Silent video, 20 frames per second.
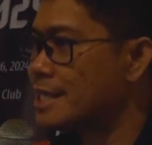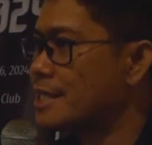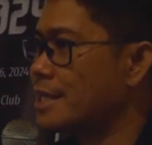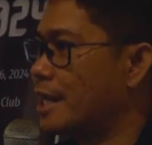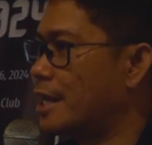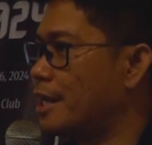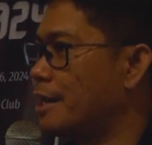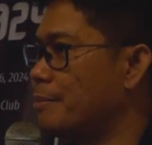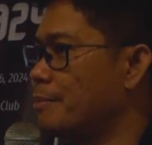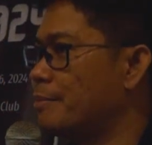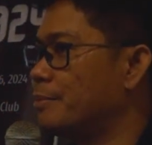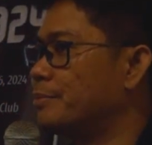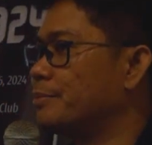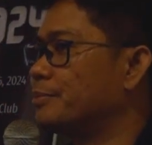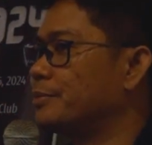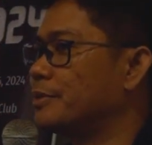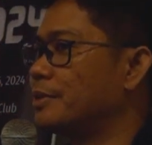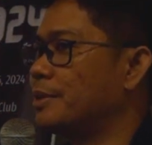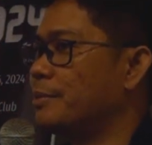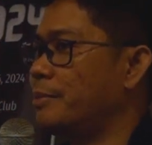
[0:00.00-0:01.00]
setup,
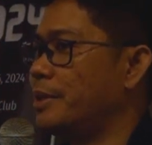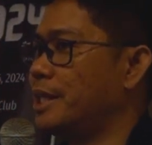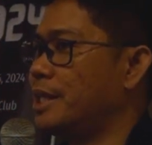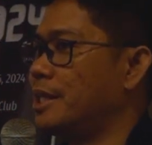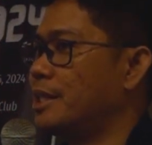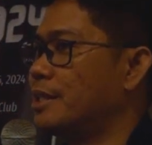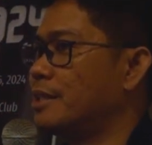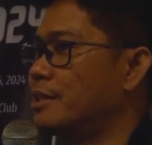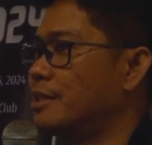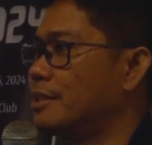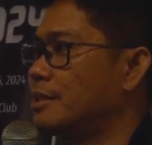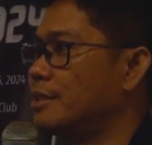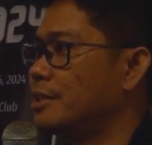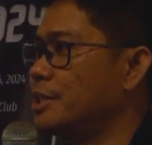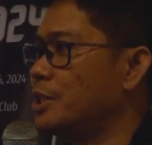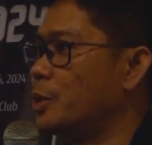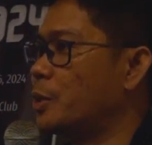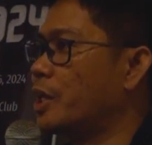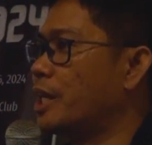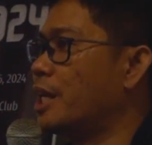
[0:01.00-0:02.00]
meaning
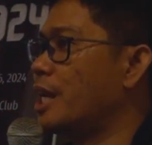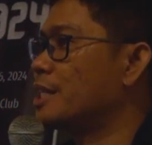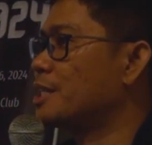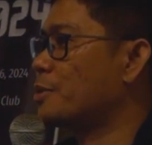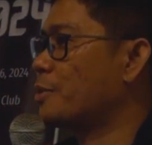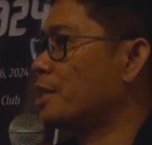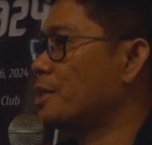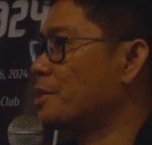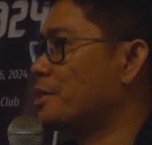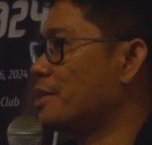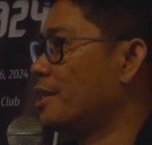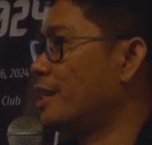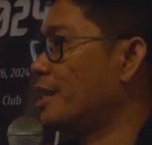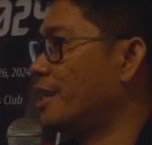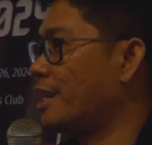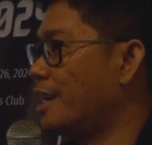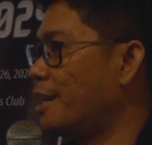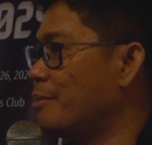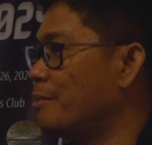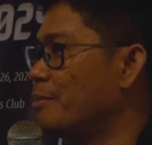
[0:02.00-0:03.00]
you can ask questions
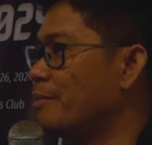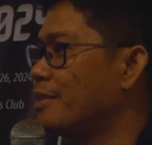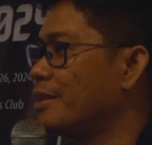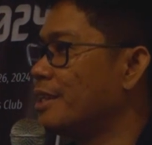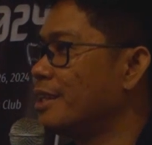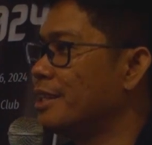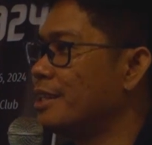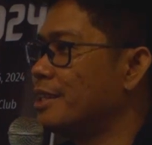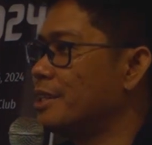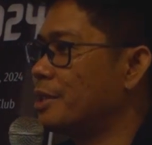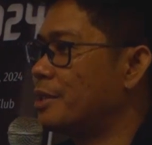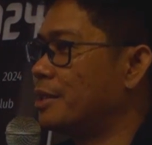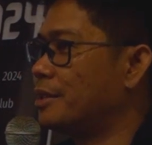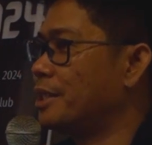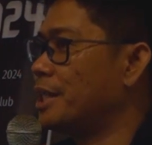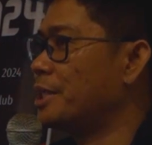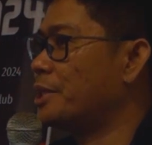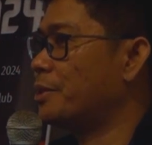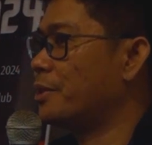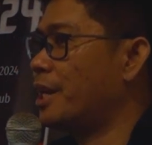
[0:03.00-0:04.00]
anytime. You can
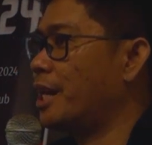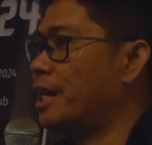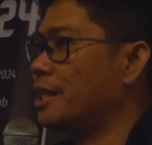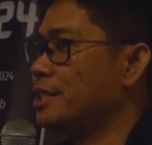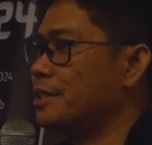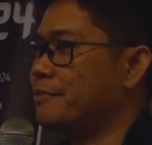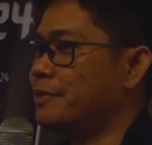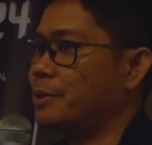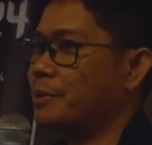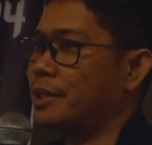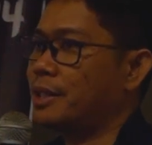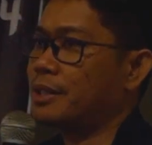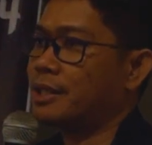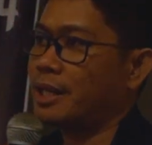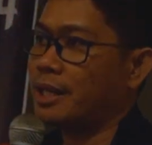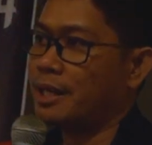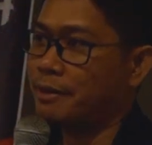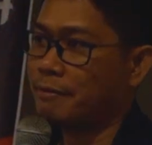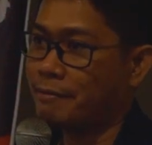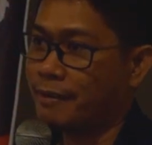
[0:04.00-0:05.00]
raise your hands if you want to
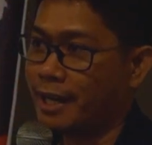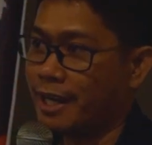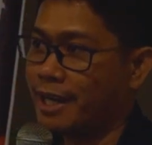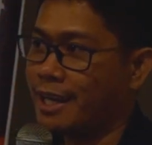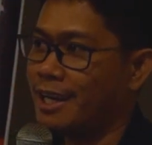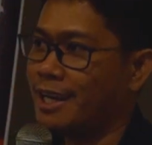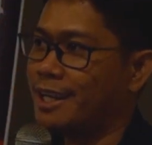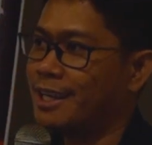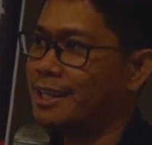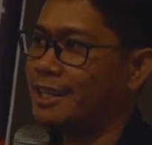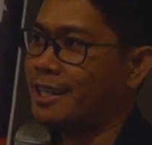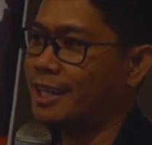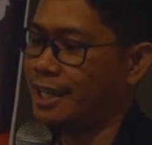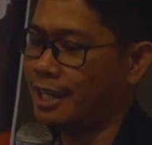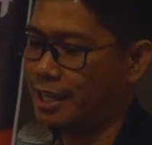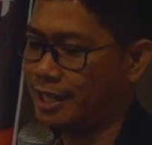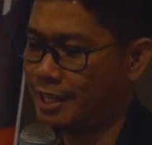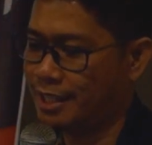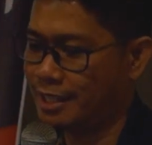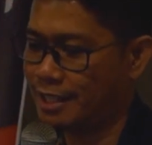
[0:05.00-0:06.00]
clarify,
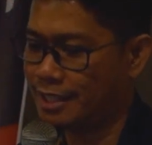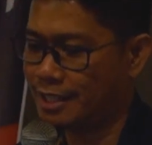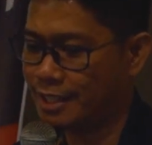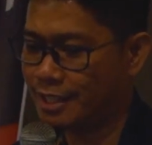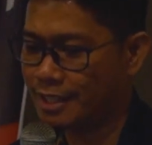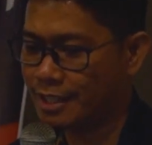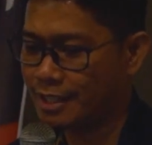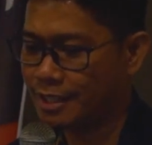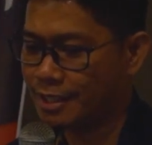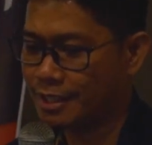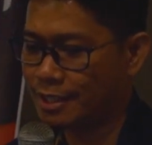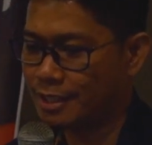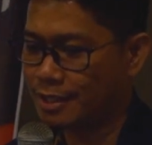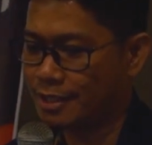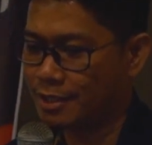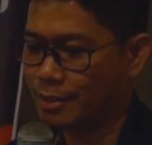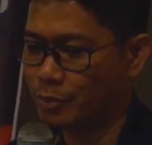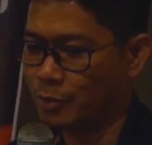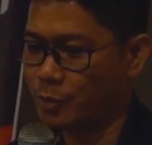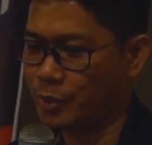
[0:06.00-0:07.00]
and
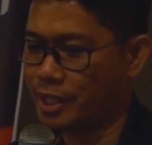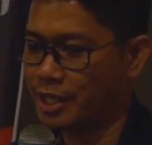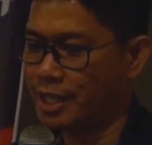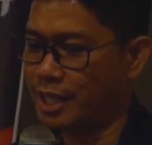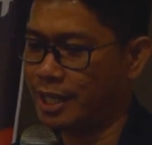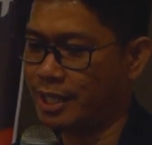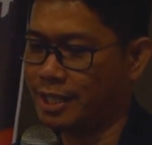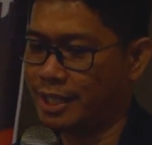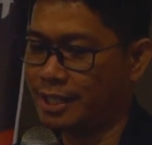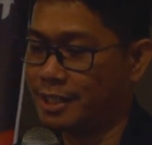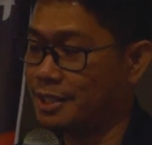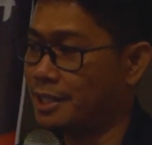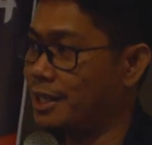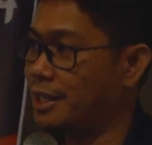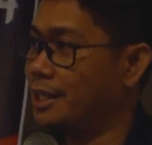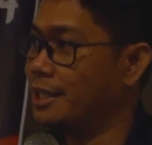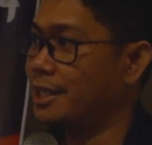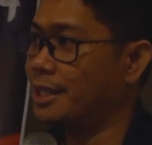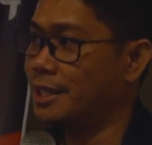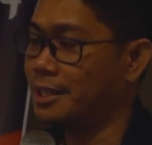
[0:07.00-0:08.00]
we can
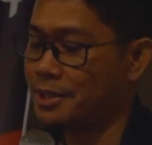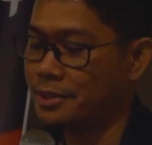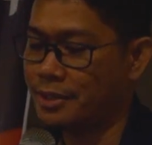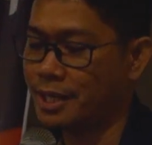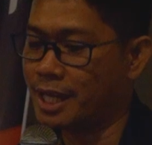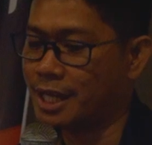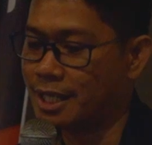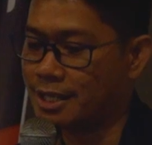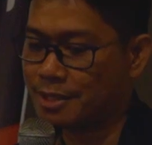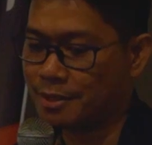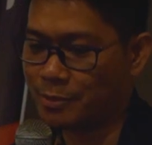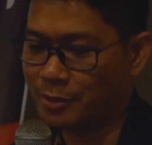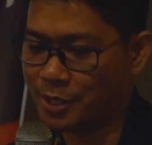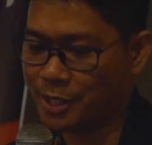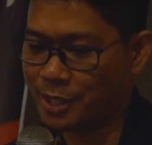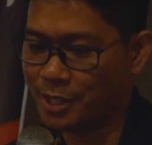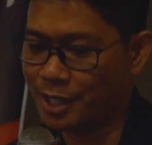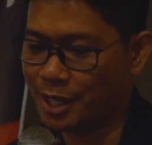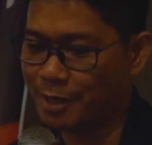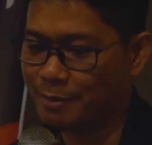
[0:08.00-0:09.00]
interact. It's a
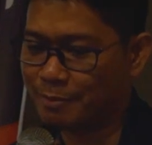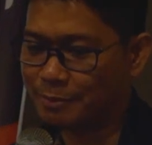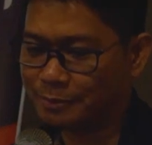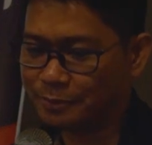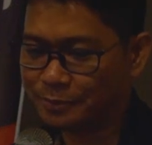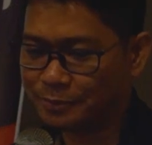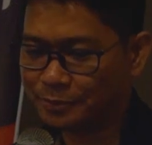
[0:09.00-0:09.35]
workshop.